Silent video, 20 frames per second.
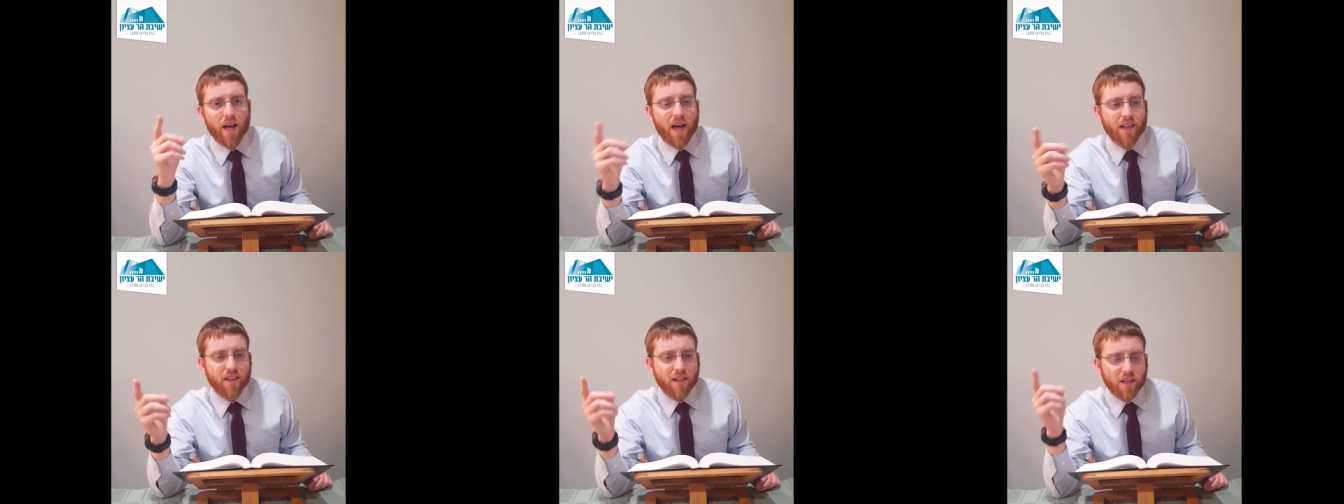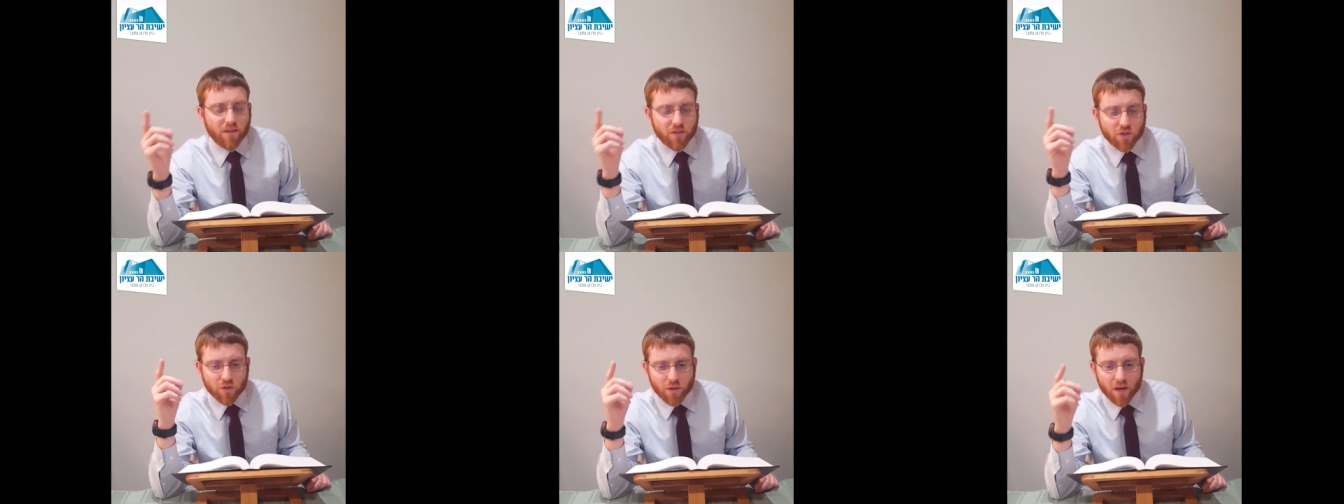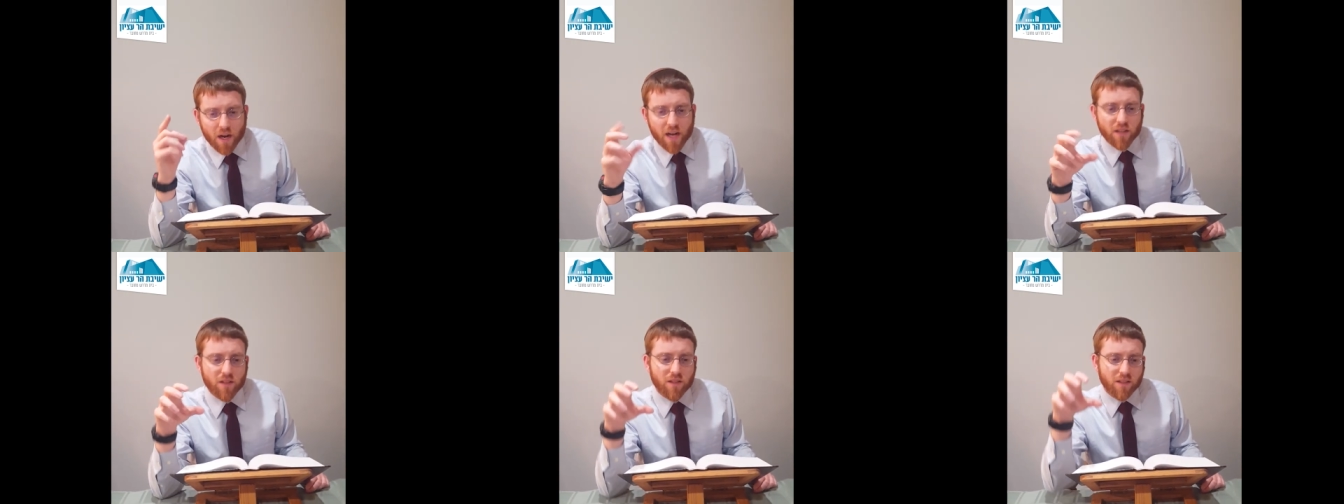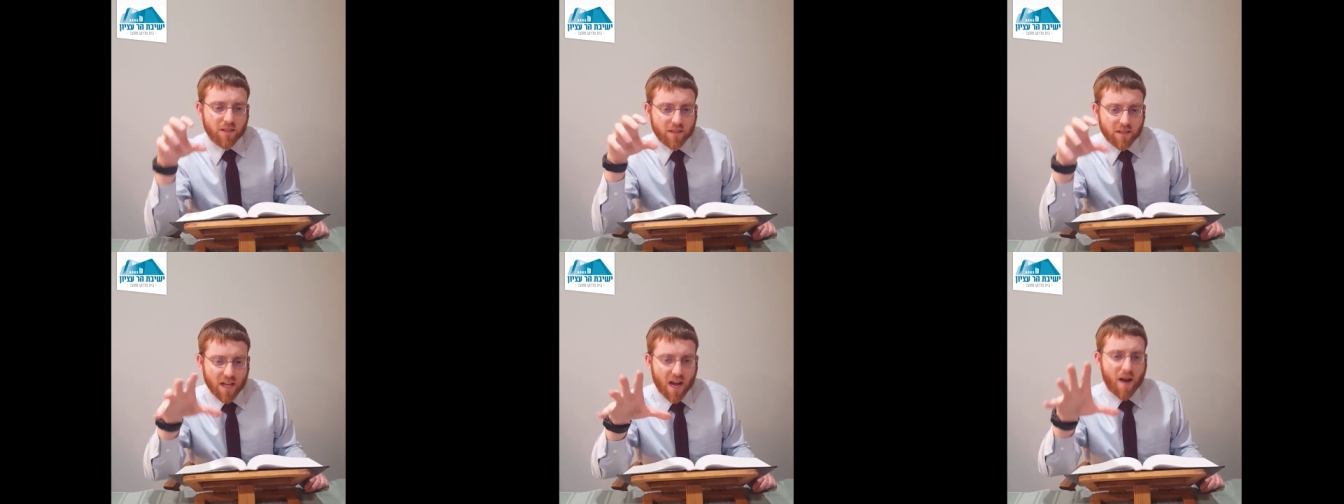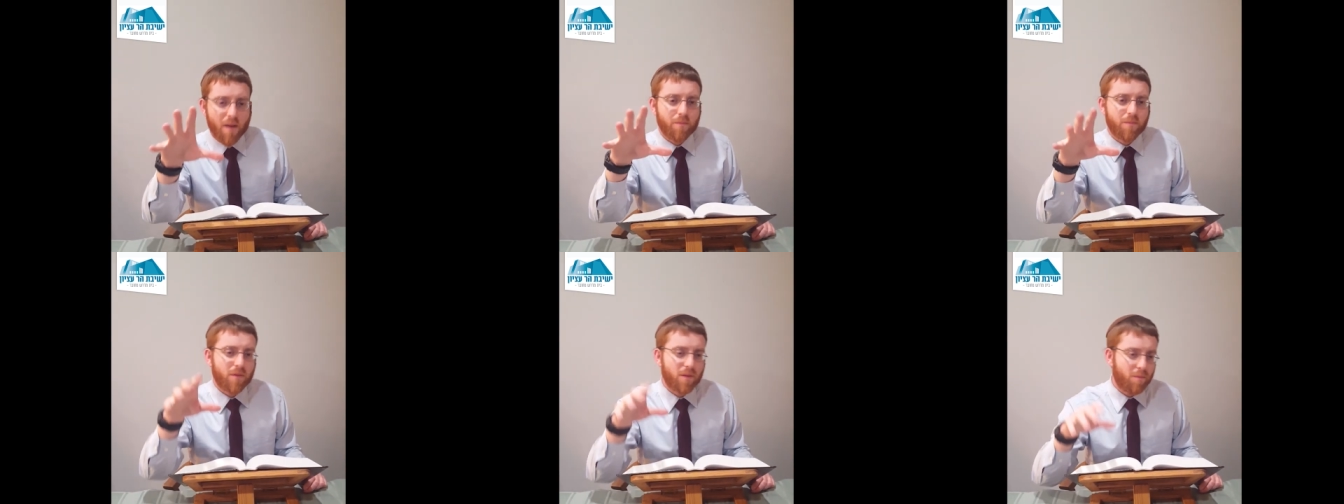had they tried to
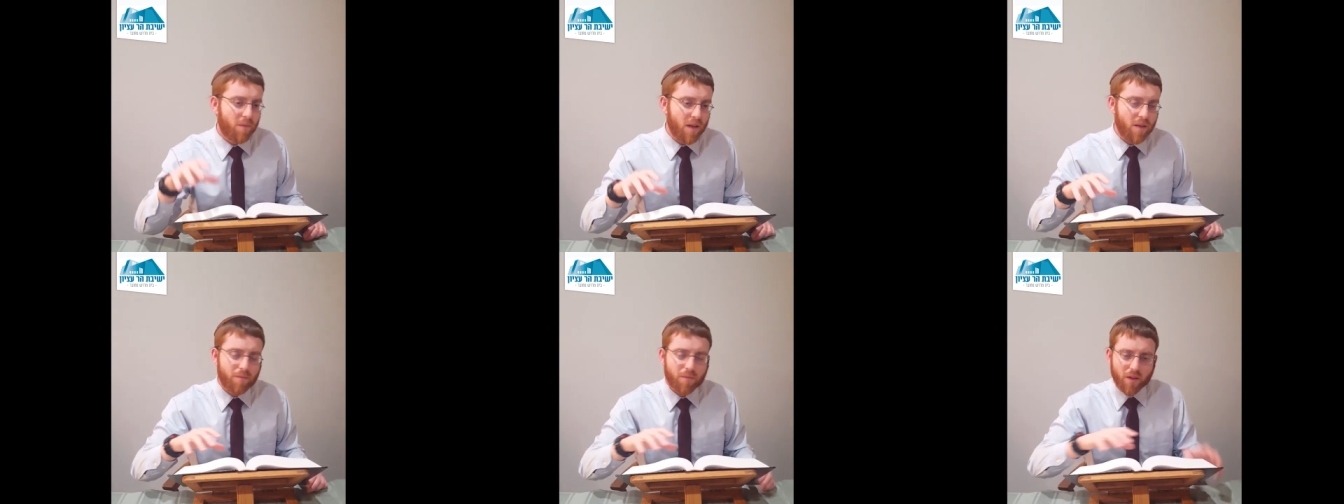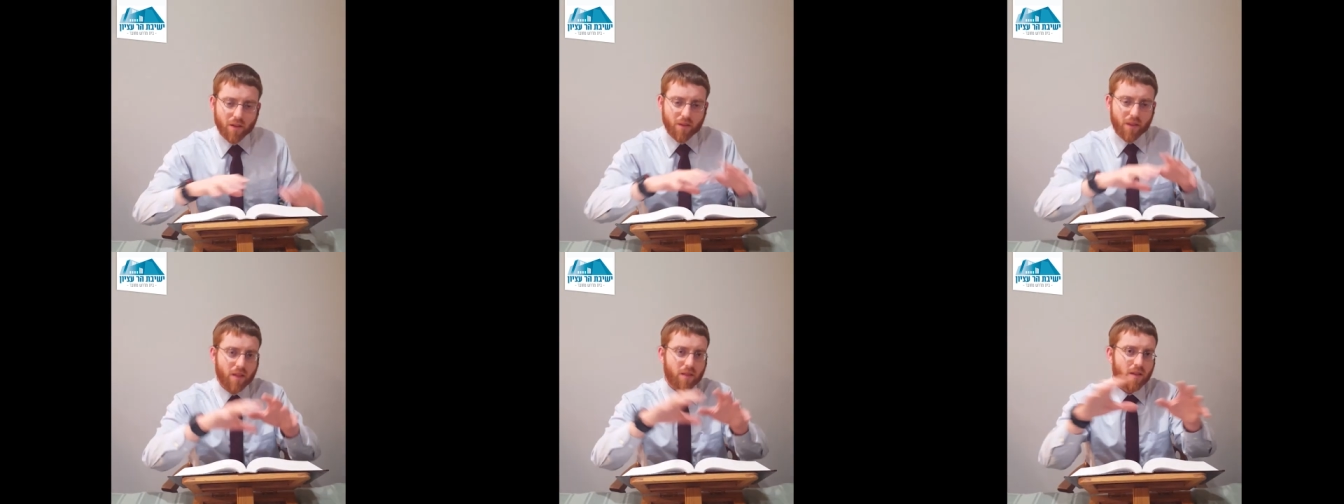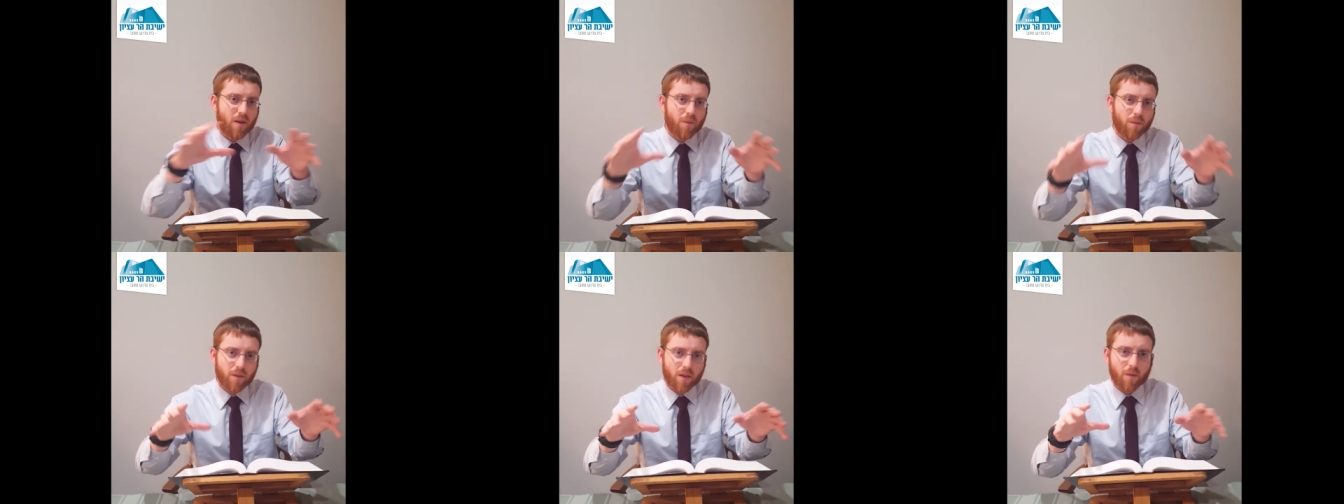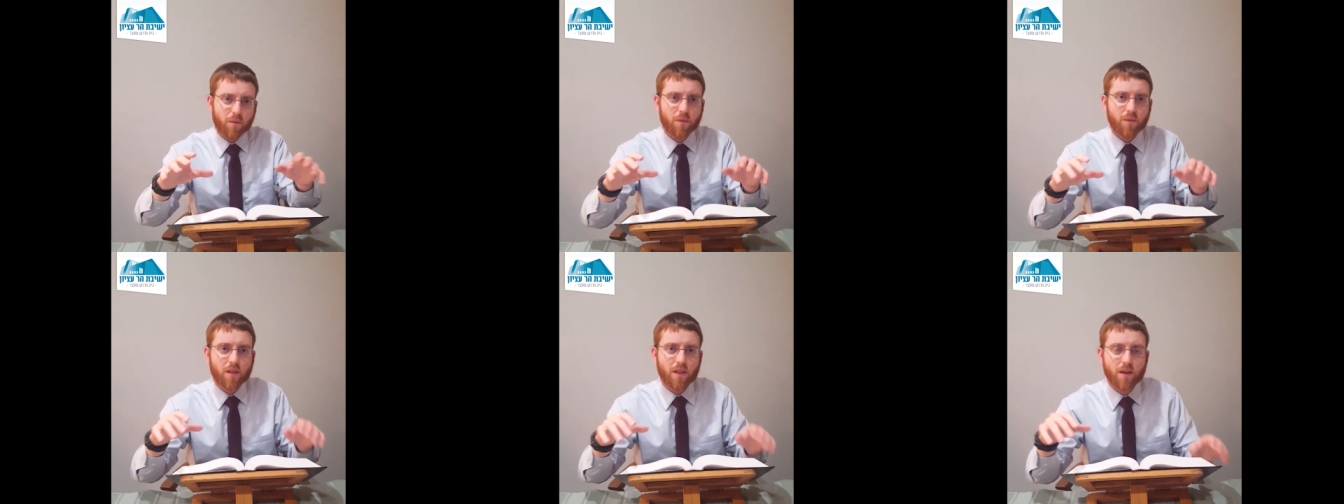stop the people that they that,